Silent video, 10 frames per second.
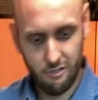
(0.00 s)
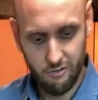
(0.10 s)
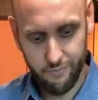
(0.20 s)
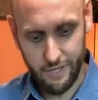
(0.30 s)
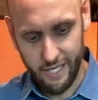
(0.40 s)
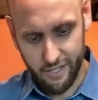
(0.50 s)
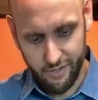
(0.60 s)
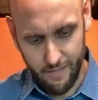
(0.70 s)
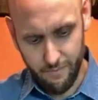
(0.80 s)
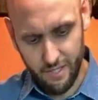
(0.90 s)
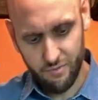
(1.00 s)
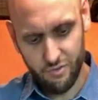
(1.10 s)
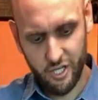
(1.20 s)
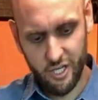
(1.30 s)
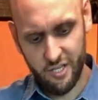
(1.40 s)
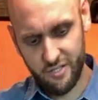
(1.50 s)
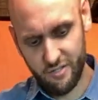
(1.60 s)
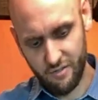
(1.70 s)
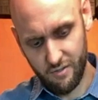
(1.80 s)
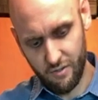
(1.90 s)
Very creamy cheese.
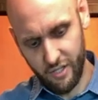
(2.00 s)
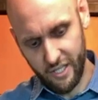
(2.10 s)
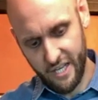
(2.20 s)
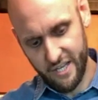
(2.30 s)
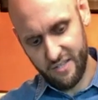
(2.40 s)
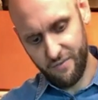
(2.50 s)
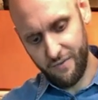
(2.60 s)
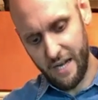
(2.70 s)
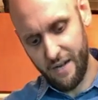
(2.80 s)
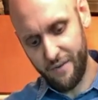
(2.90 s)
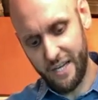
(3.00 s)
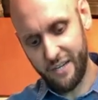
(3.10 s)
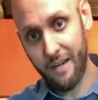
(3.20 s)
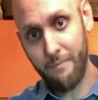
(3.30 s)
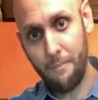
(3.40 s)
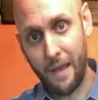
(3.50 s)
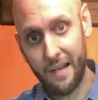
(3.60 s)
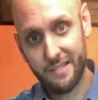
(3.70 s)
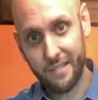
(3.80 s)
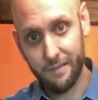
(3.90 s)
Look at this, very, very creamy
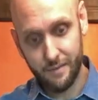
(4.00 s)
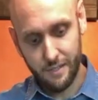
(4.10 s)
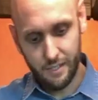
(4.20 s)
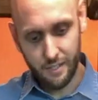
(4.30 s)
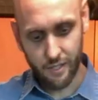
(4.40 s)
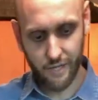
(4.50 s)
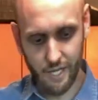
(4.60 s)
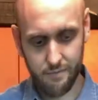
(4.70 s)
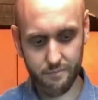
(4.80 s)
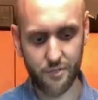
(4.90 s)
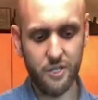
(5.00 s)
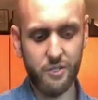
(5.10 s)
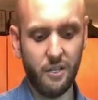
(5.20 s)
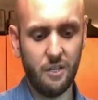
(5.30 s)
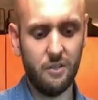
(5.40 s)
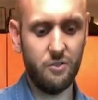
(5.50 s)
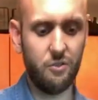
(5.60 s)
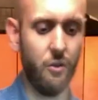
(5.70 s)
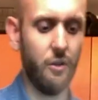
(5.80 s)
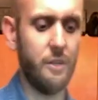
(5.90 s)
pasta. Okay, just gonna
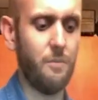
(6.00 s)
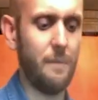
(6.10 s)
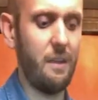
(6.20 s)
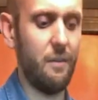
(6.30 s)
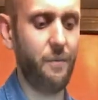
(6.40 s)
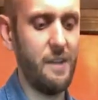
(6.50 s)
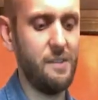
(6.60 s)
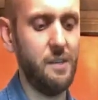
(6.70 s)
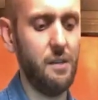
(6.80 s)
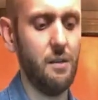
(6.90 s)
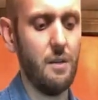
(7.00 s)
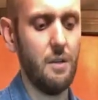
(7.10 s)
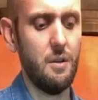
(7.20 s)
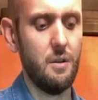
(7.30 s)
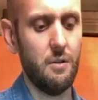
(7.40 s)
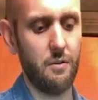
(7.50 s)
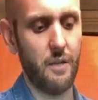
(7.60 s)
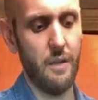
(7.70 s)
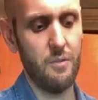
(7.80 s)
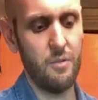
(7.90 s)
scroll it to make it fancy.
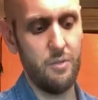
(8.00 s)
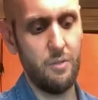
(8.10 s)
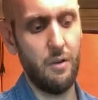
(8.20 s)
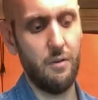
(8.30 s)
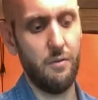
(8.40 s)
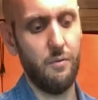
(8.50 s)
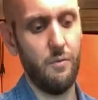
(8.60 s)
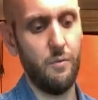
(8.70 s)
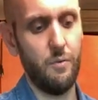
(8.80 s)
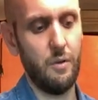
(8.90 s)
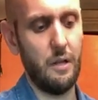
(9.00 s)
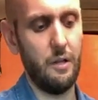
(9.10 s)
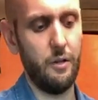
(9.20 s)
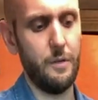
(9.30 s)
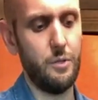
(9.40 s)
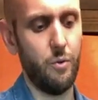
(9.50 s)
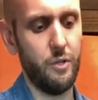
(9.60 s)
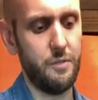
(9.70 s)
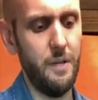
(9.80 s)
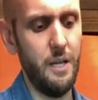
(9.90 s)
Okay, just a little bit
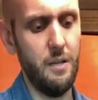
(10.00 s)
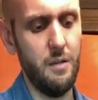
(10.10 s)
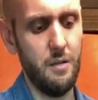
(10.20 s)
towards me.